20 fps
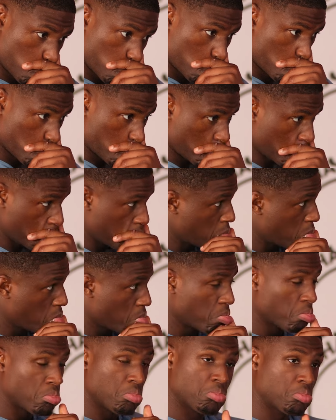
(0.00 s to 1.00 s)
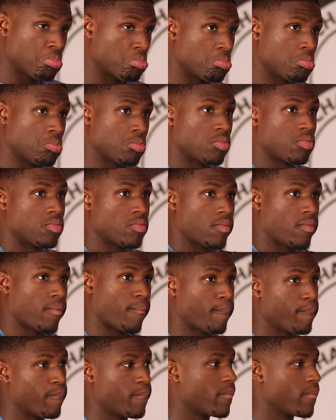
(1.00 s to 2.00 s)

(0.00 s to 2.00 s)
Oh, I'd say 62. Second half.